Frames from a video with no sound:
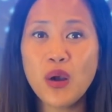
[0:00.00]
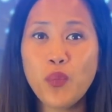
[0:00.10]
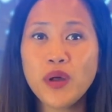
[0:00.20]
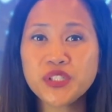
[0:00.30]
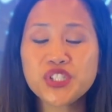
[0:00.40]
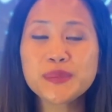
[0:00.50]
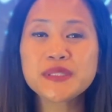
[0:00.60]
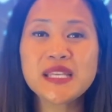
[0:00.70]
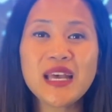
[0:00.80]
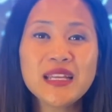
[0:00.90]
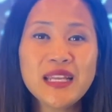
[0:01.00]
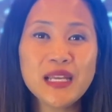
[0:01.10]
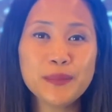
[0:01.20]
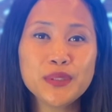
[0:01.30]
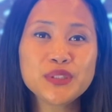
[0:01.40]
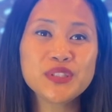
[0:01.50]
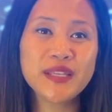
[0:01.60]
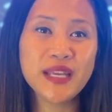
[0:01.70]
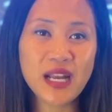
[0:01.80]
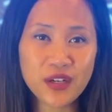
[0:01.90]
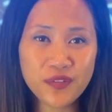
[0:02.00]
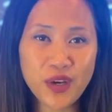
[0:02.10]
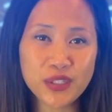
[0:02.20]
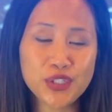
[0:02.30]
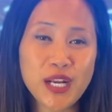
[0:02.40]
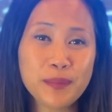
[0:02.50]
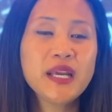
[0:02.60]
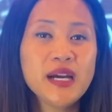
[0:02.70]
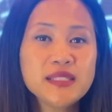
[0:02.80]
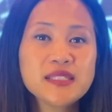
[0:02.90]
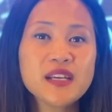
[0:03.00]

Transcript: well, she was unable to get out of contract because